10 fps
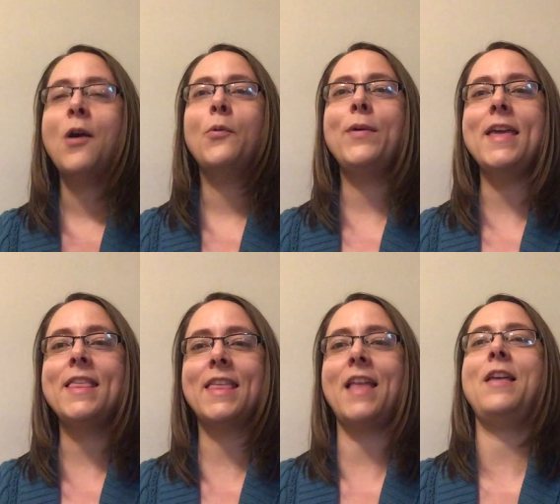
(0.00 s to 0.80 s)
We
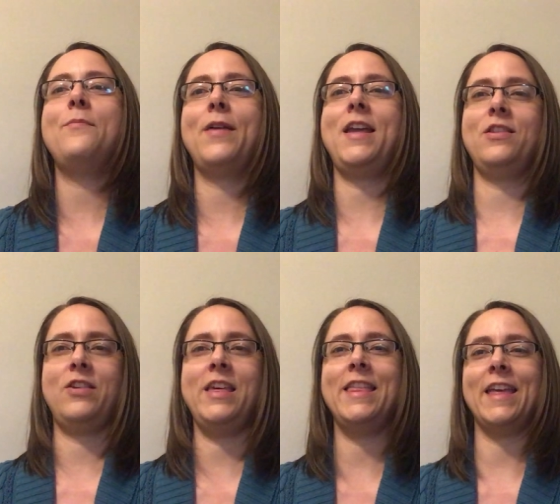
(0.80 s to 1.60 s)
celebrate
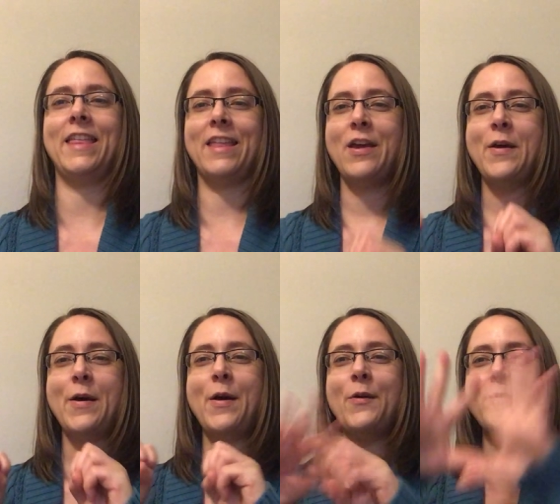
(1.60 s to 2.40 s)
Jesus.
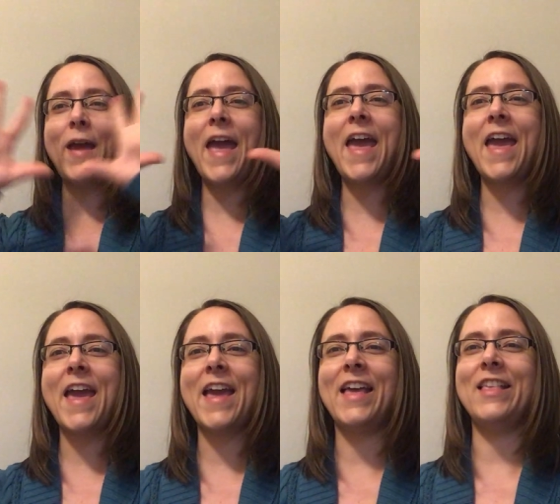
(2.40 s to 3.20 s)

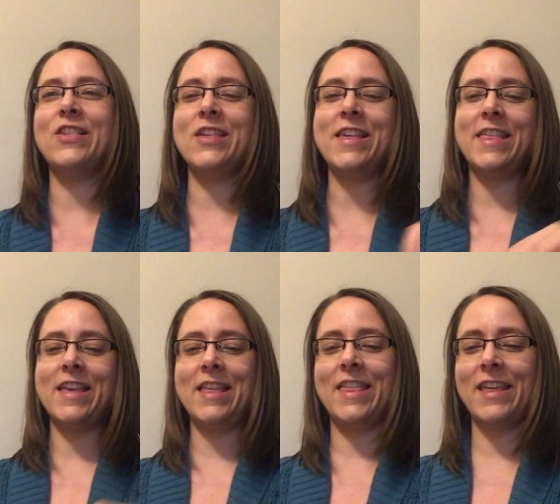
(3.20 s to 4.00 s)
Hooray,
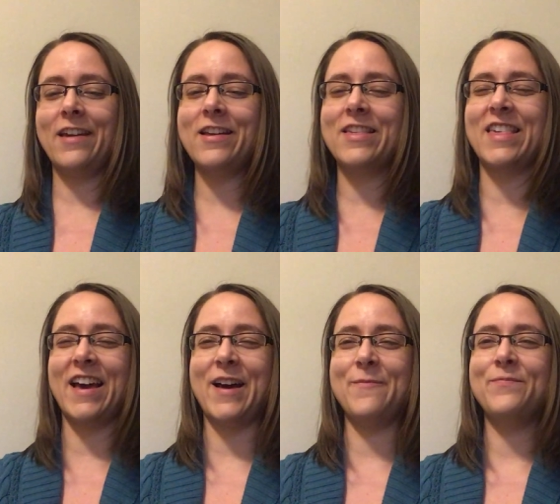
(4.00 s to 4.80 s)
Jesus. Good
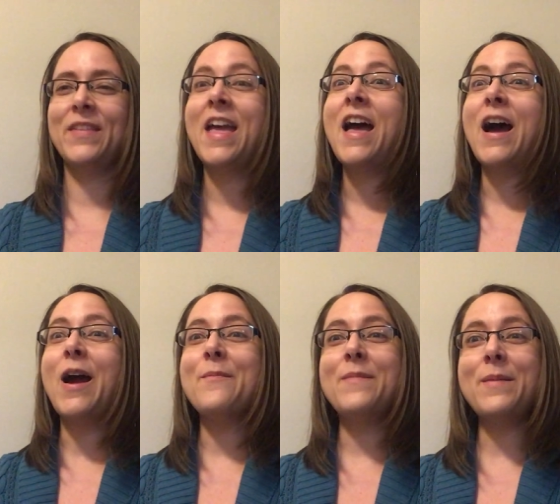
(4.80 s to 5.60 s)
job.
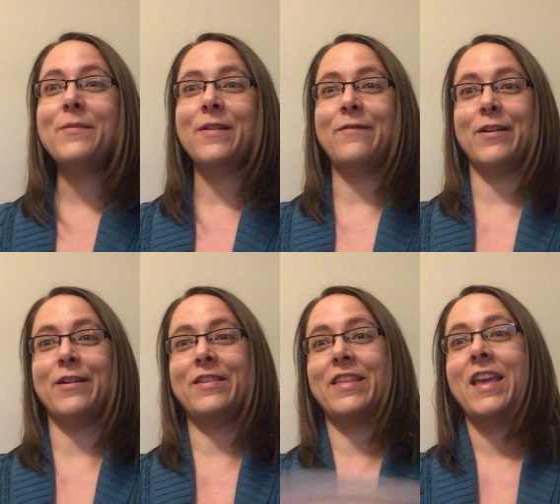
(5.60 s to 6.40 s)
Our memory
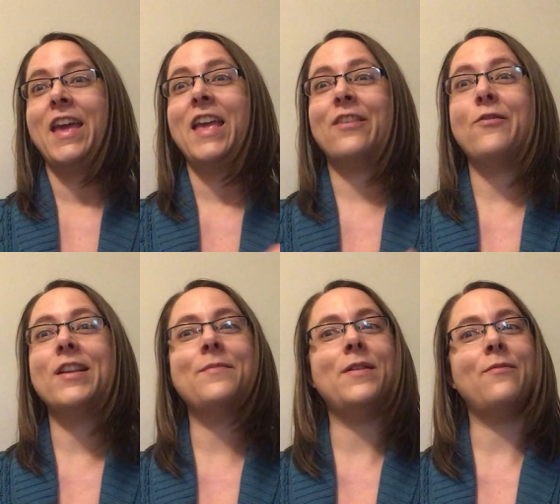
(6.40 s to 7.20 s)
verse is
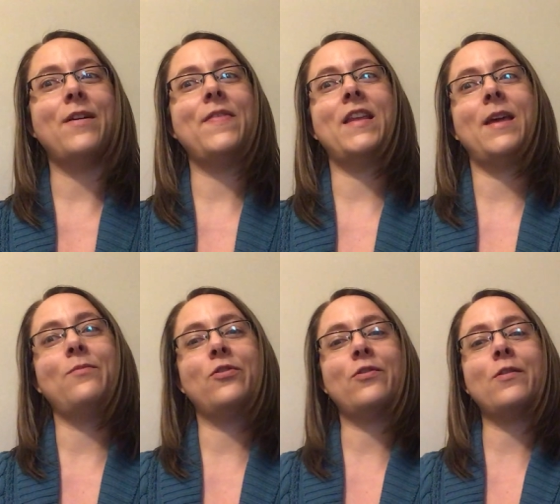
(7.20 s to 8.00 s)
going to be one that I'm
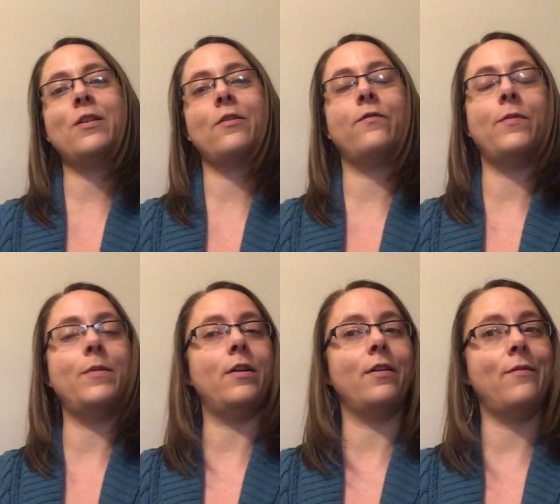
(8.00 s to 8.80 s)
sure you're
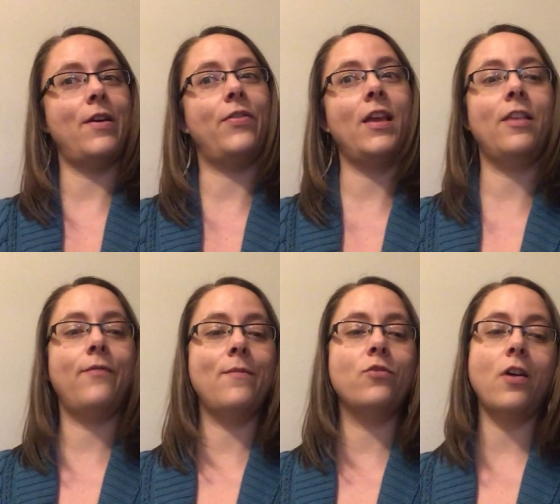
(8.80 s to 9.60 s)
familiar with. It's
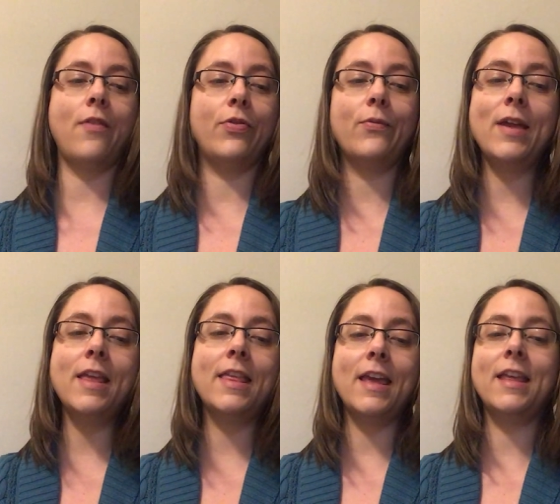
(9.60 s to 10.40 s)
from John
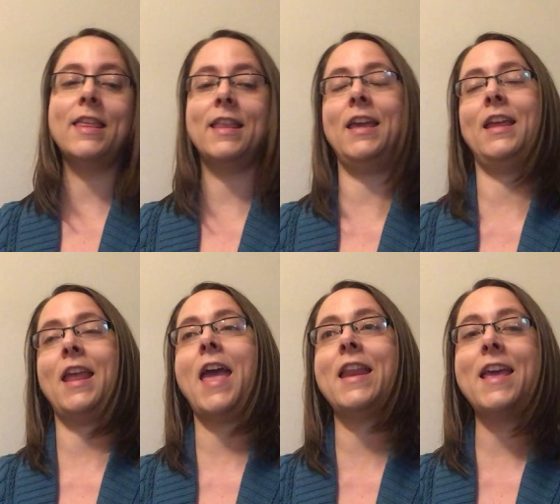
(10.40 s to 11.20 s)
3:16
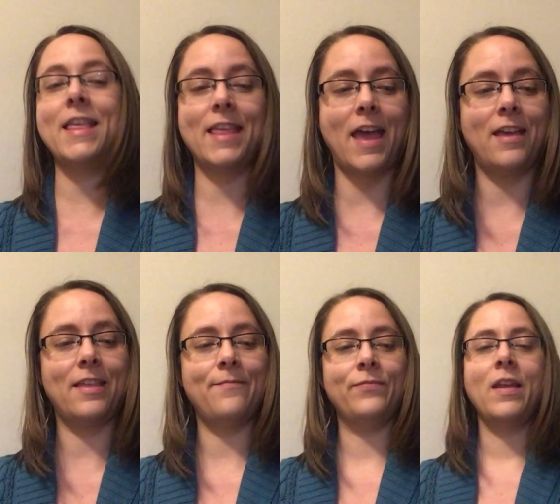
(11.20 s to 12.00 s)
and it
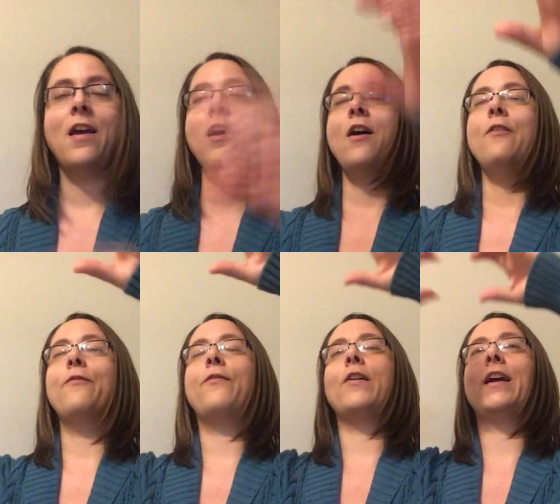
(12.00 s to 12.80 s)
says,
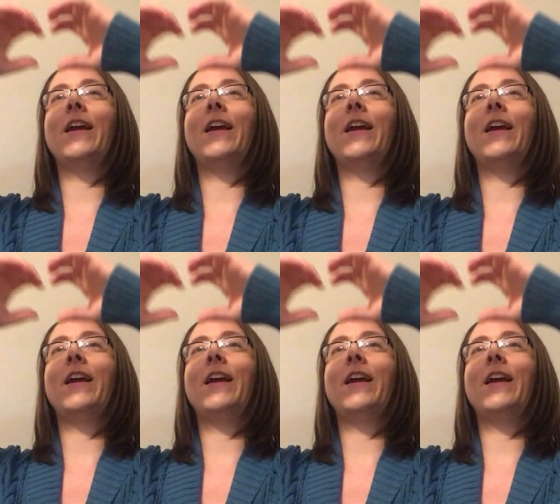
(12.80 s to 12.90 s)
"For